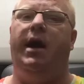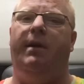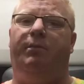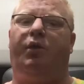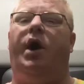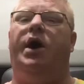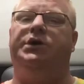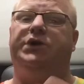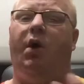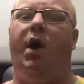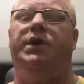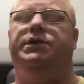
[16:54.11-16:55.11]
and prayers
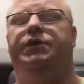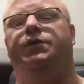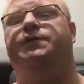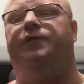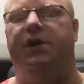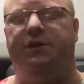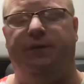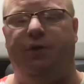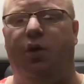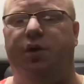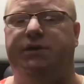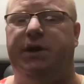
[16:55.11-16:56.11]
go out to those friends of
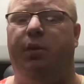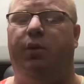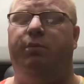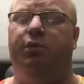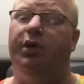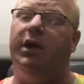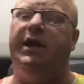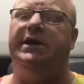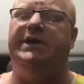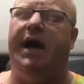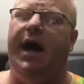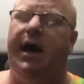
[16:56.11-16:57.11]
yours that were brutally
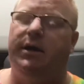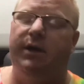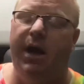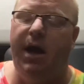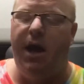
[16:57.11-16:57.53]
attacked.